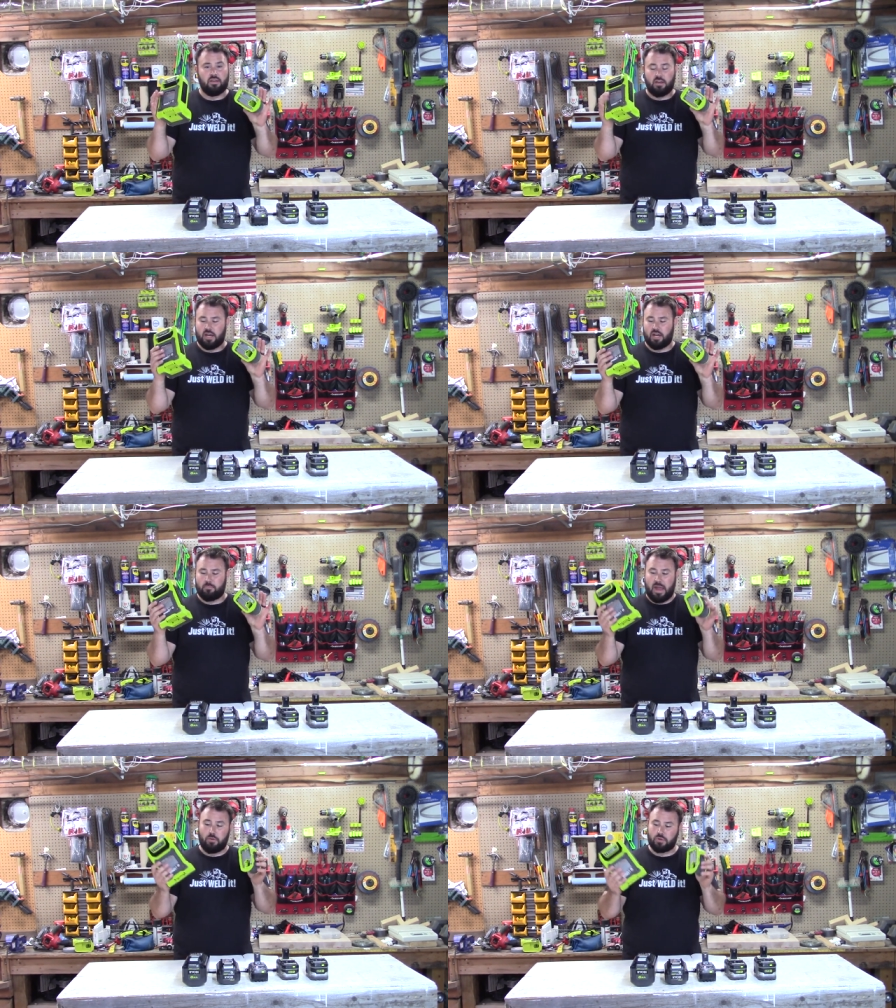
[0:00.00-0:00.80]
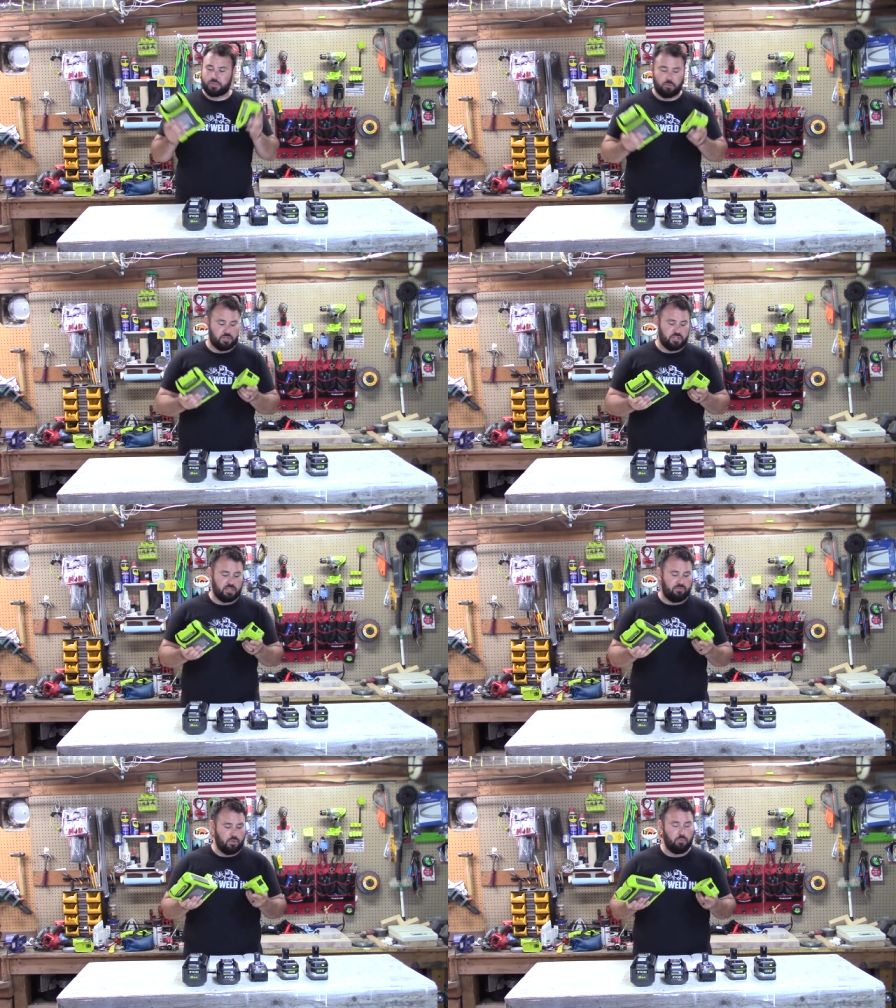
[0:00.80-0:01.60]
uh, power sources,
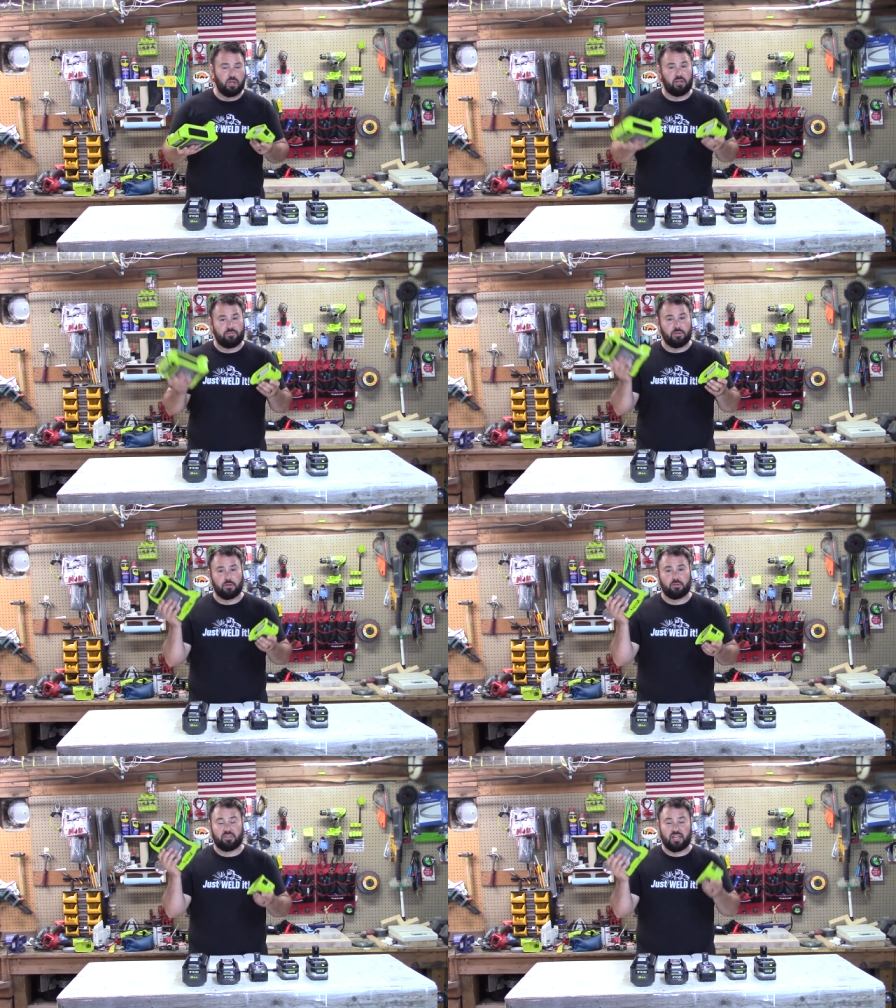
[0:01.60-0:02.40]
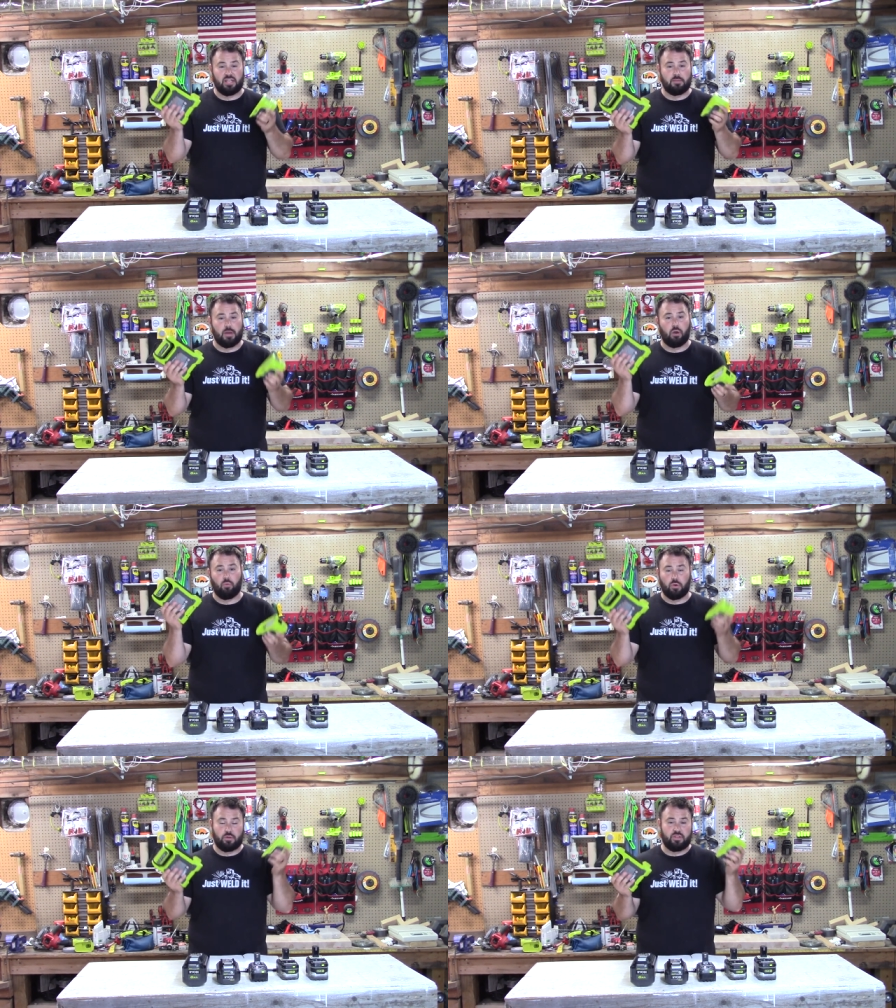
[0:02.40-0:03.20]
if you will, if you're thinking about
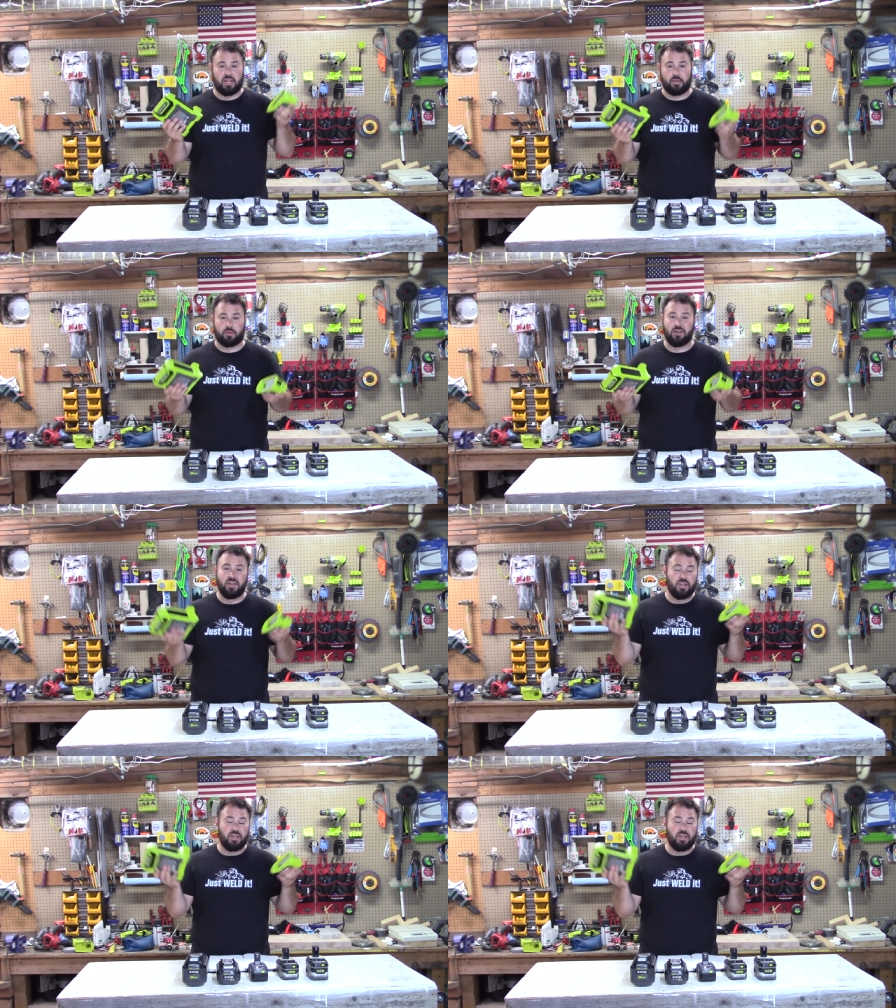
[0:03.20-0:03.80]
one or the other.